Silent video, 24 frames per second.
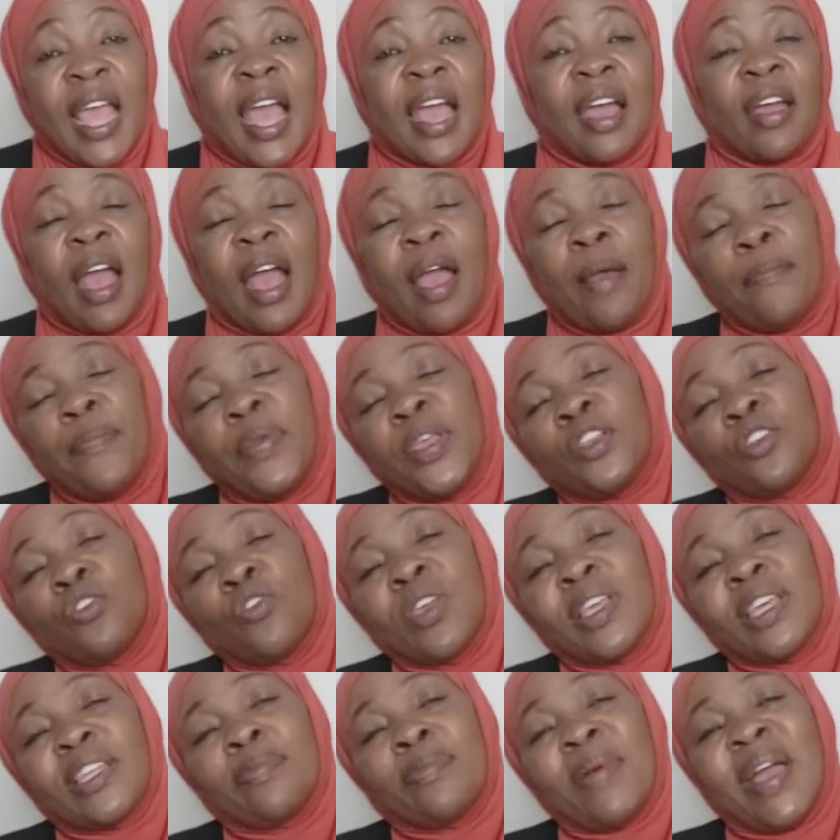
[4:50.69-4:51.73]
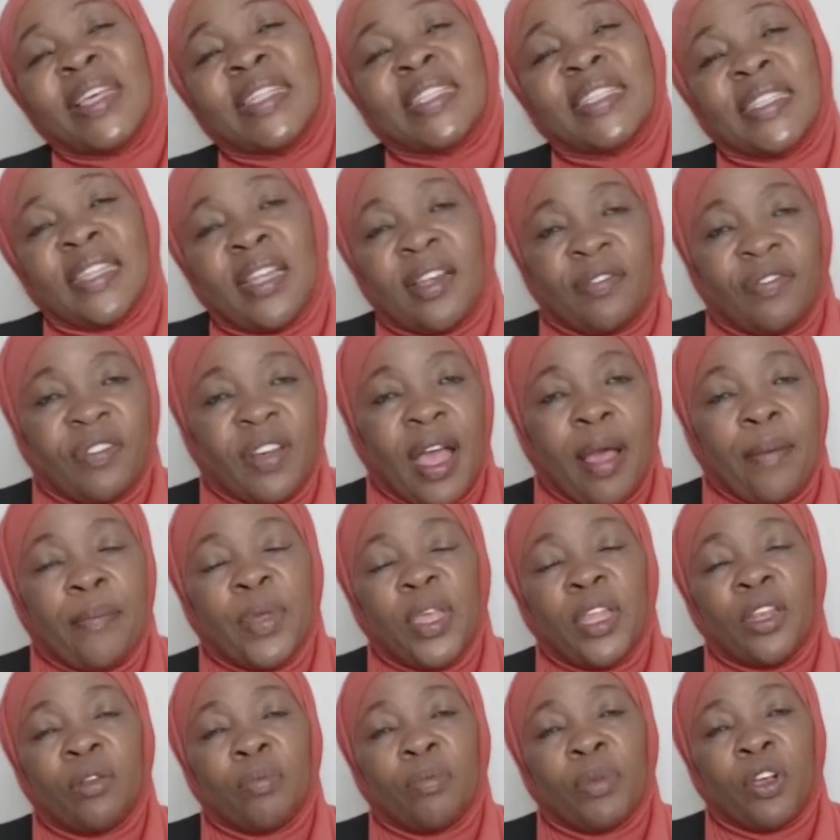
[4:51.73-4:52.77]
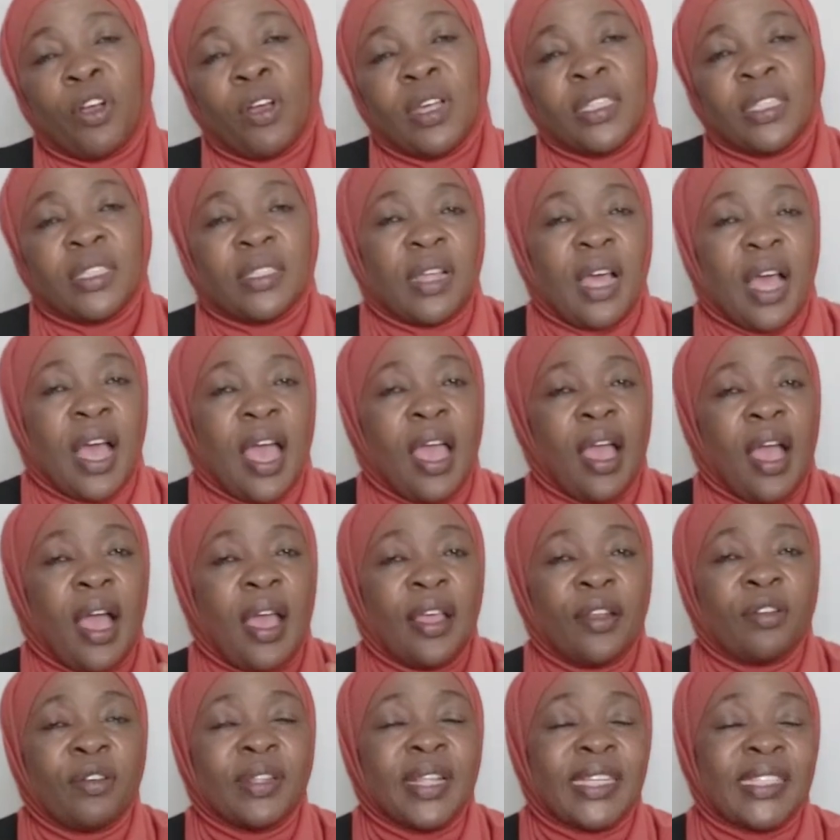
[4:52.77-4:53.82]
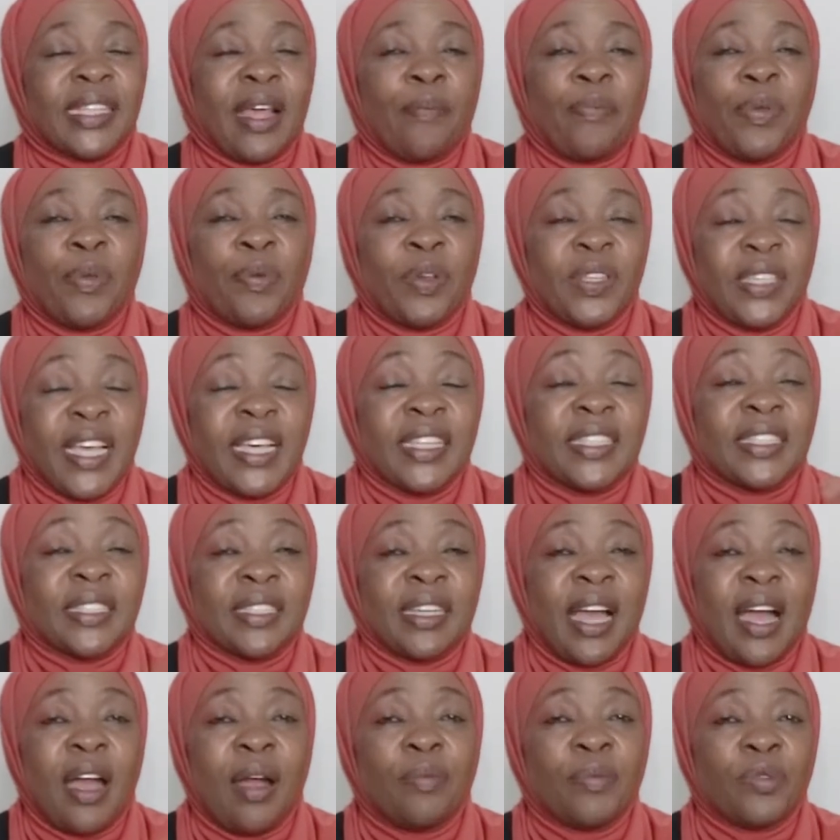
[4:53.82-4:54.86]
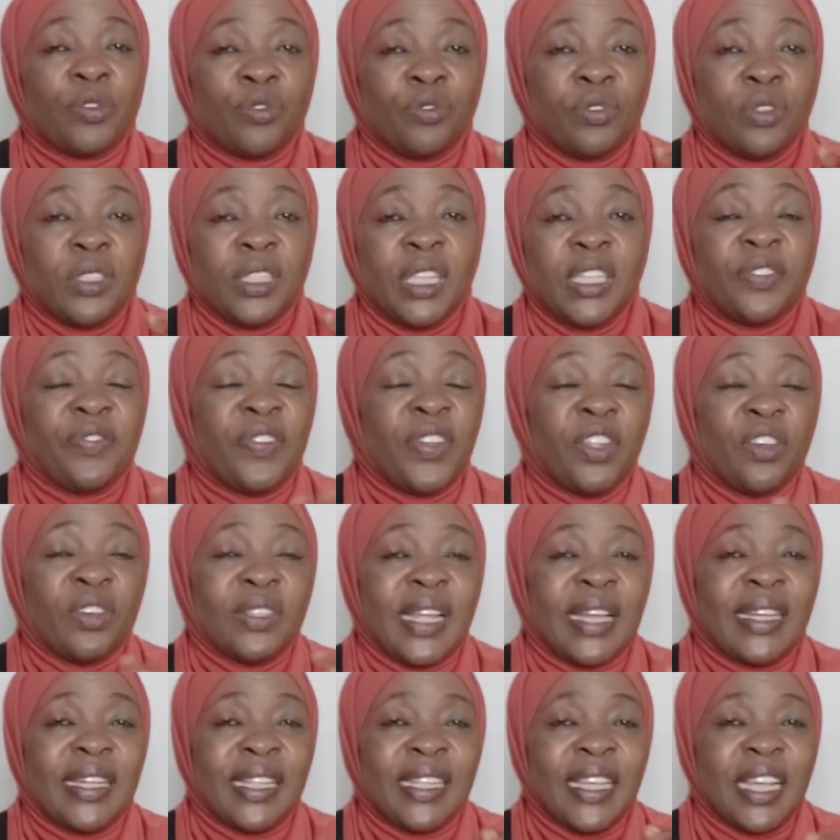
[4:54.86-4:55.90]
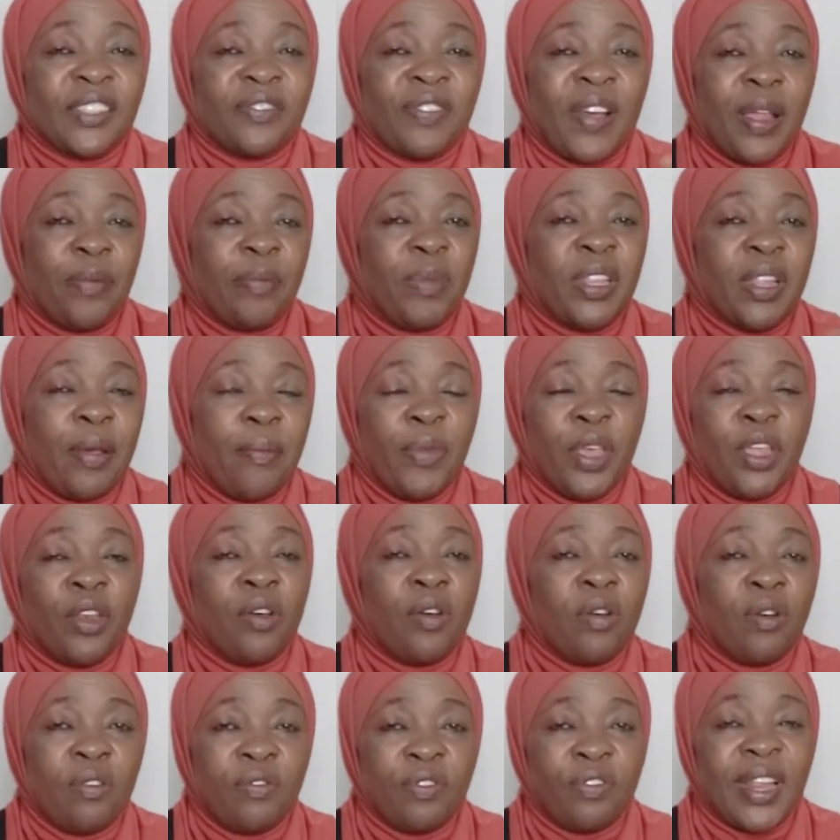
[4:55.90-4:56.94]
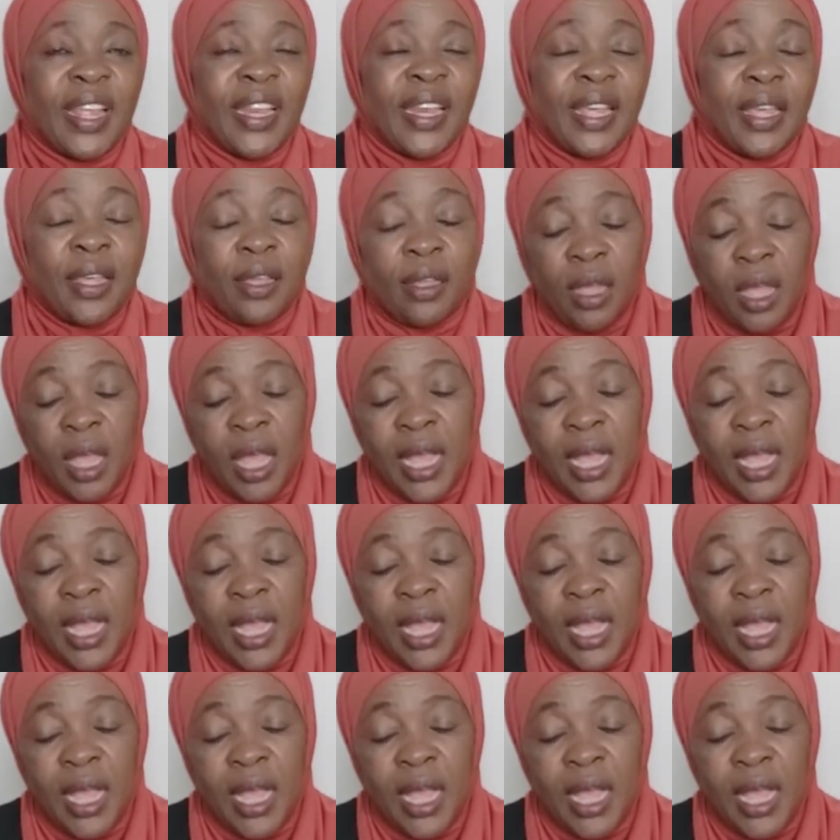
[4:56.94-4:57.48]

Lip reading: I've been doing it myself. Because I know that some people just come to these videos and they just find me in the middle of reading.